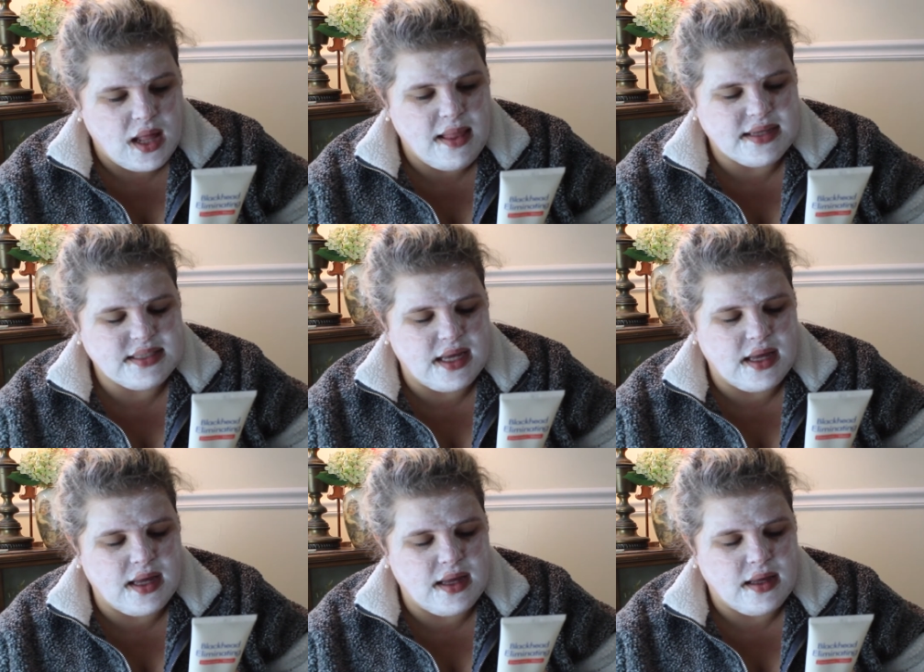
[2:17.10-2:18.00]

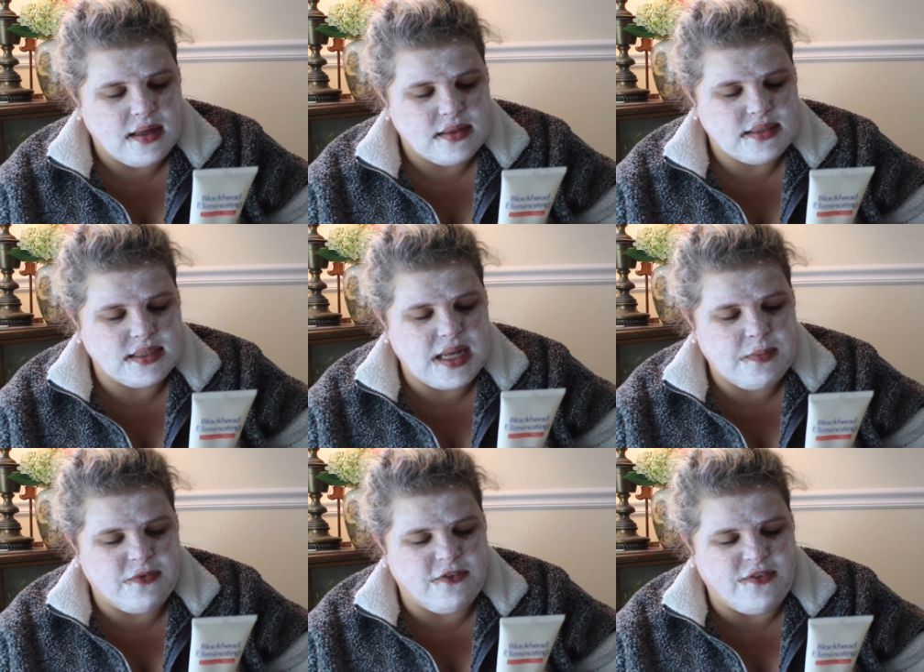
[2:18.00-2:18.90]
Alexa, set
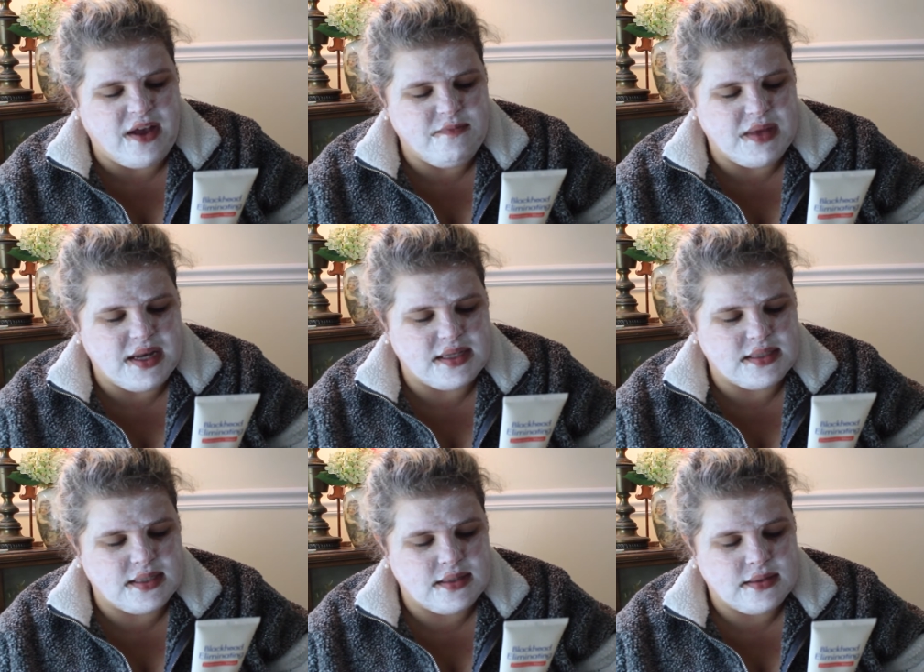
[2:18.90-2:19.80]
timer for five
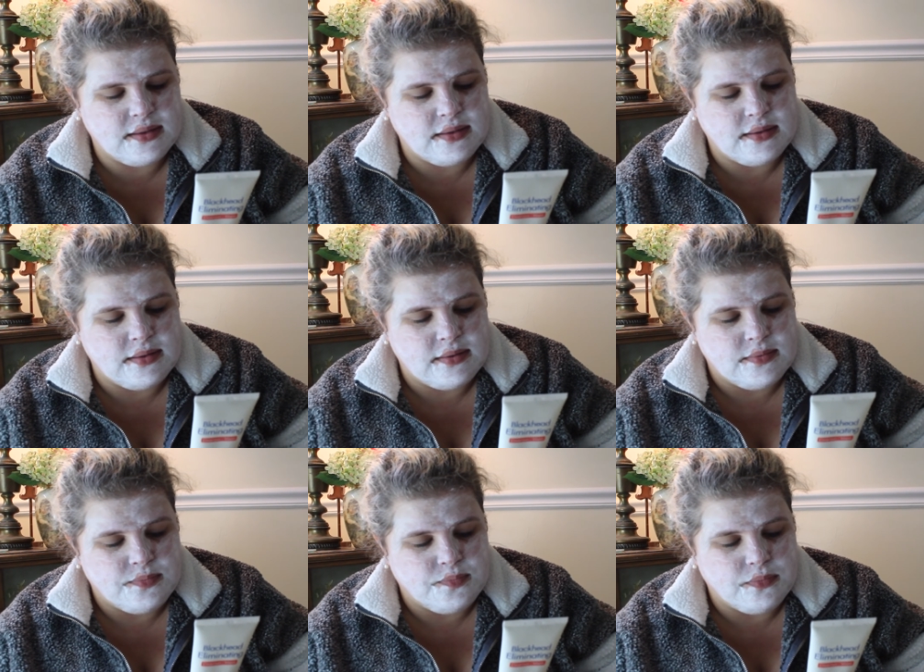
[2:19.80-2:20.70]
minutes.
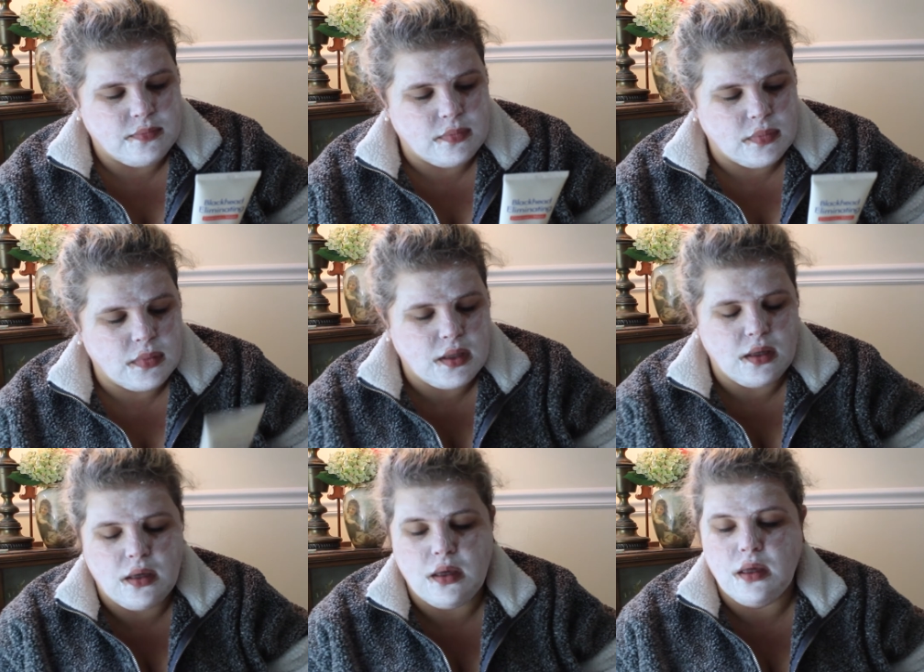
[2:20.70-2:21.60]

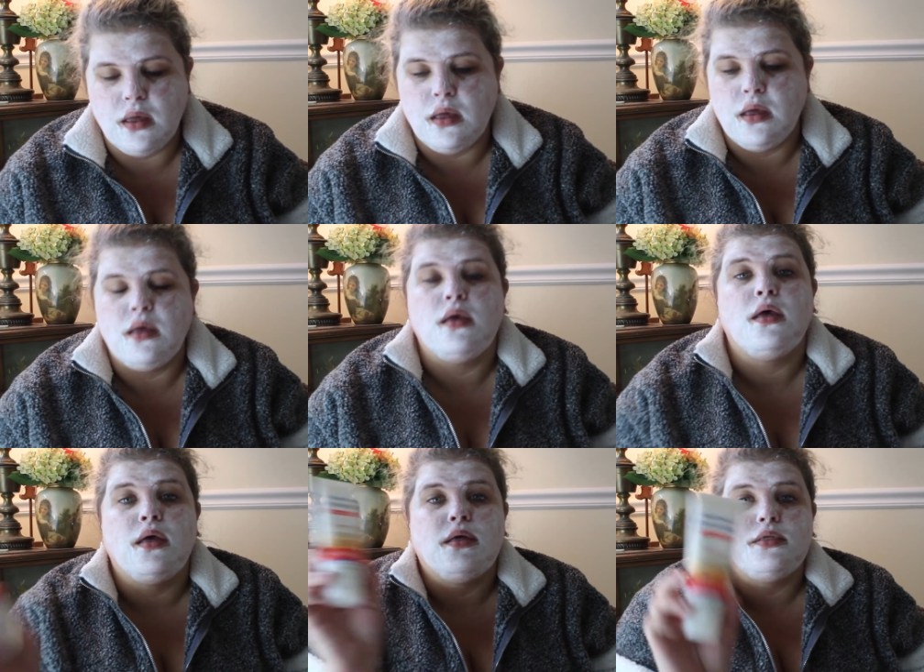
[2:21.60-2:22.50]
Five minutes,
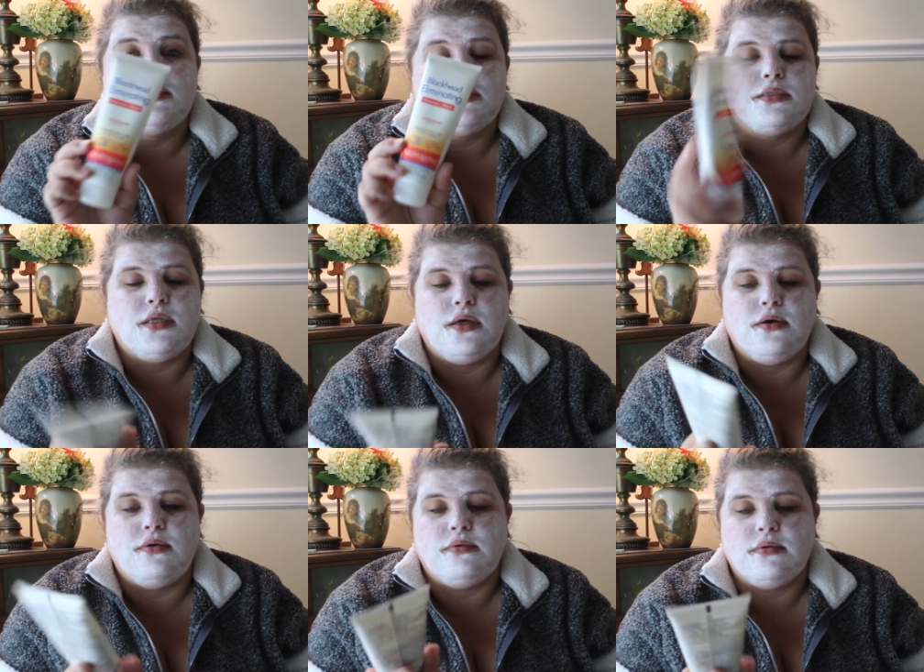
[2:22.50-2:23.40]
starting now.
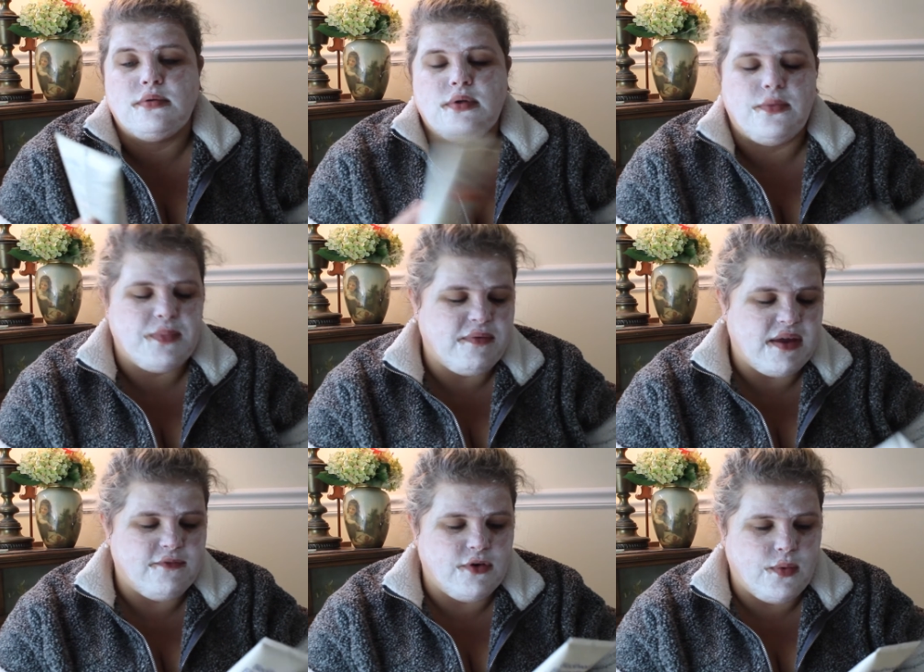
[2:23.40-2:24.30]
So, no, I've
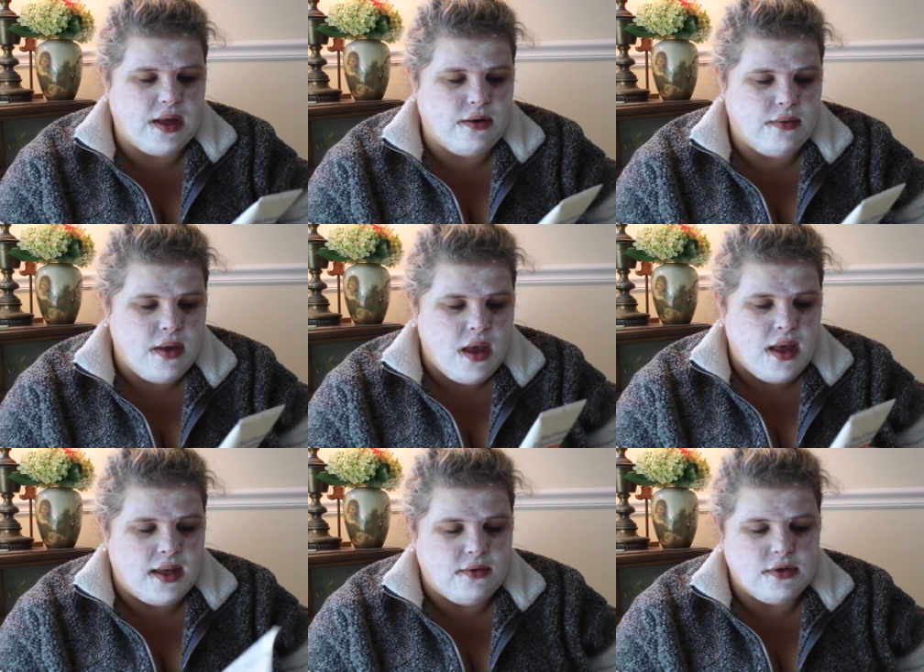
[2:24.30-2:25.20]
had it for a while.
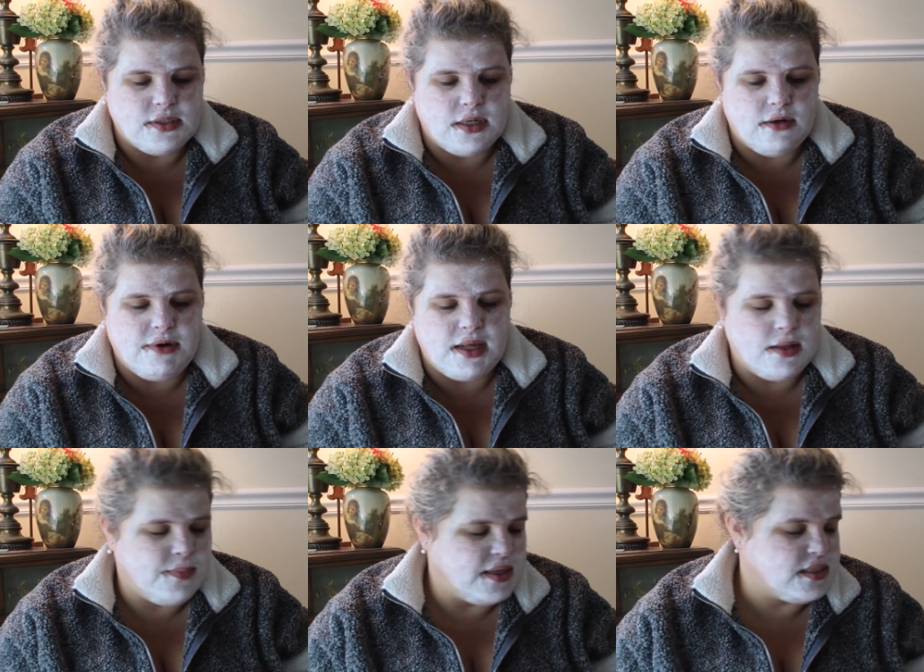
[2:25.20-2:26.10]
I don't use it on a
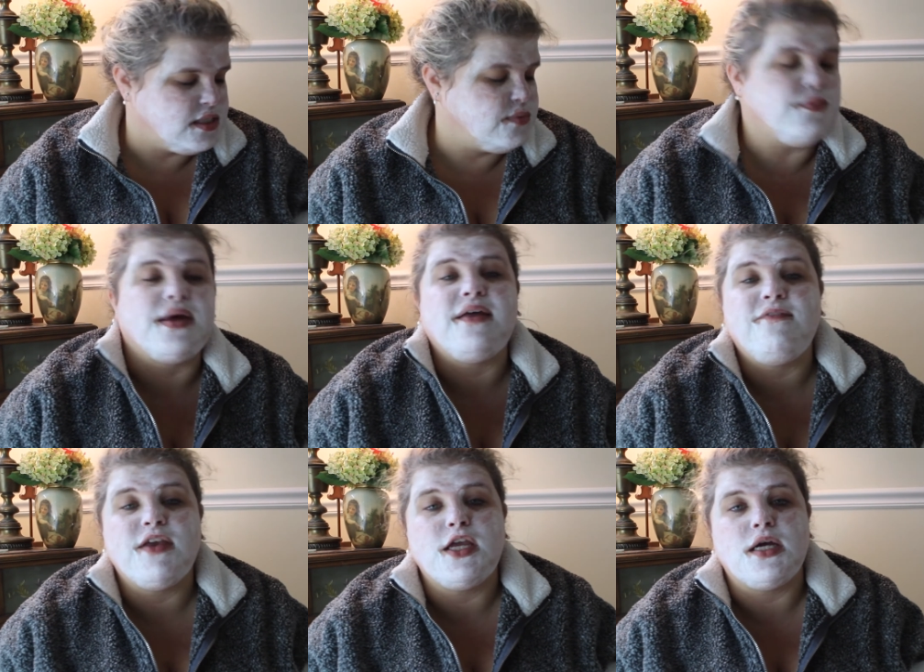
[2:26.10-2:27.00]
regular basis, but I
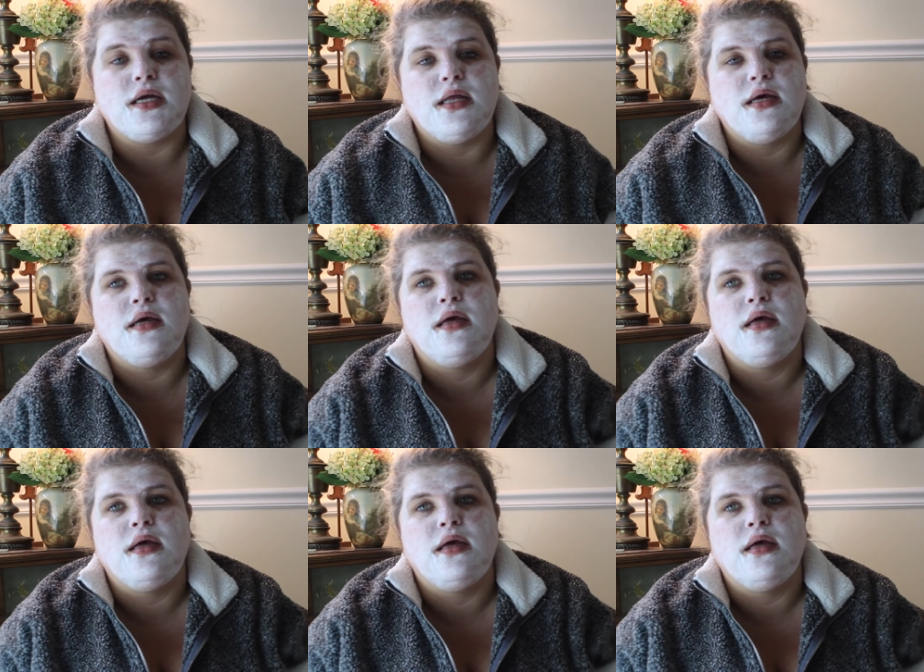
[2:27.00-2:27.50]
figured I